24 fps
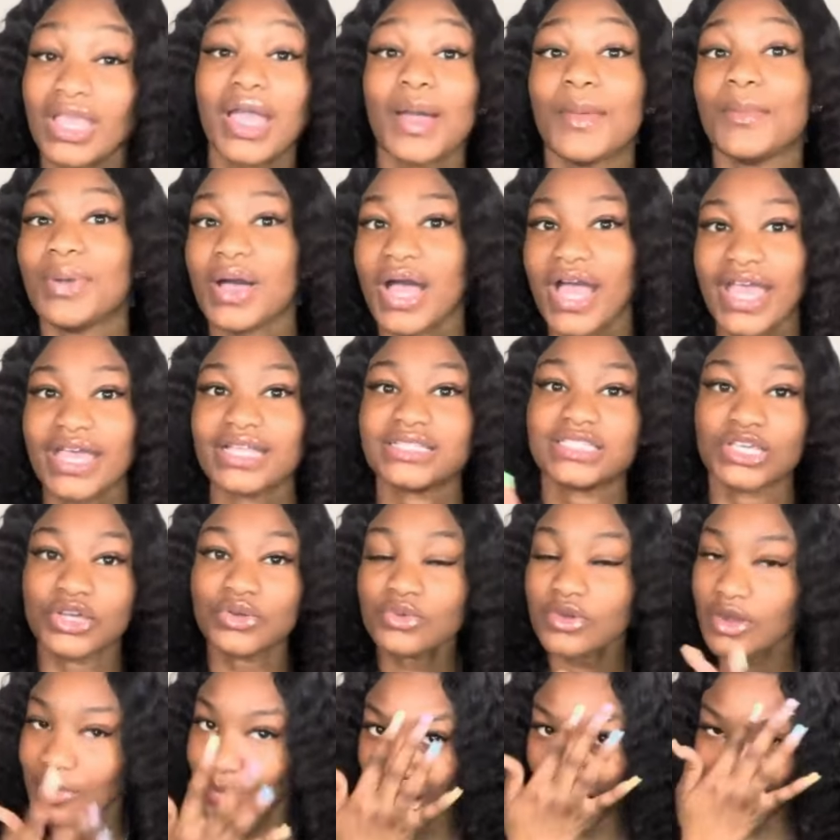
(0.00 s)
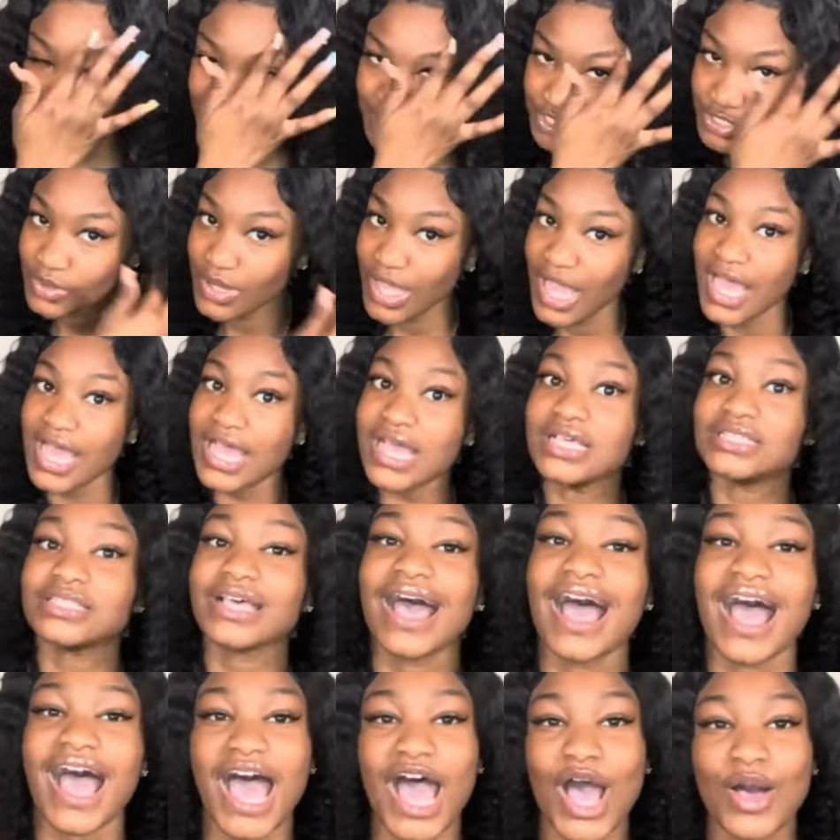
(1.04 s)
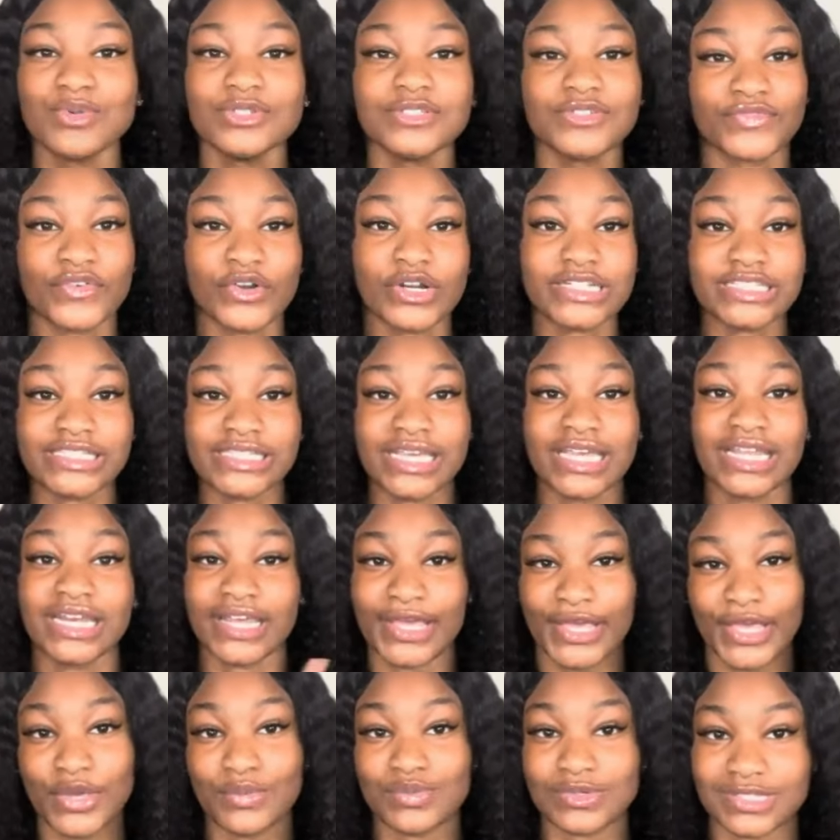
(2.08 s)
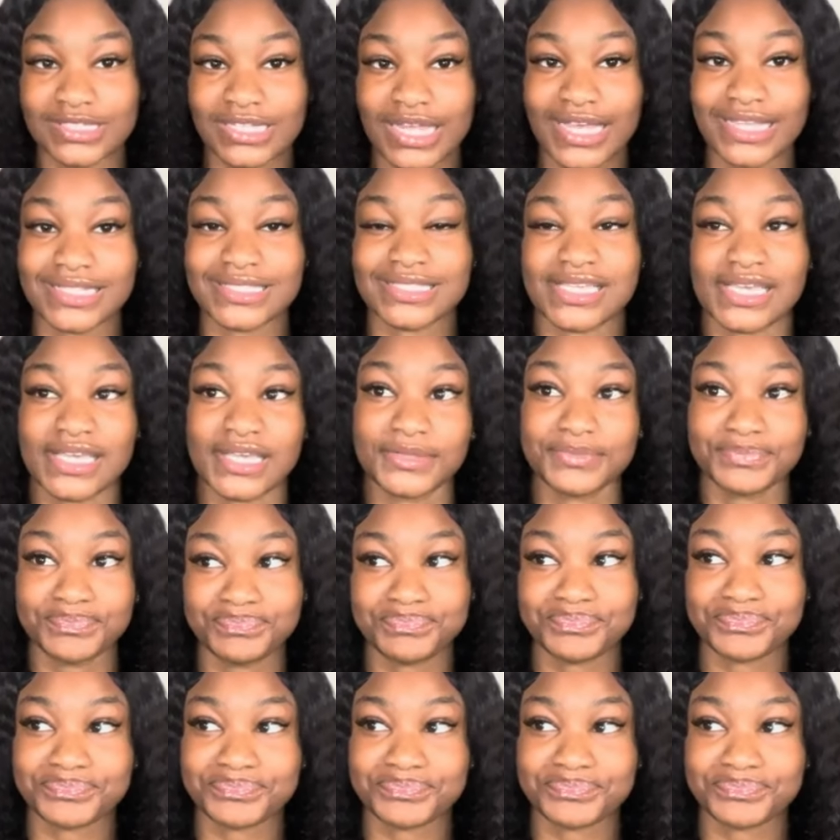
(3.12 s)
But to remind you guys, I was 14 and he was 19.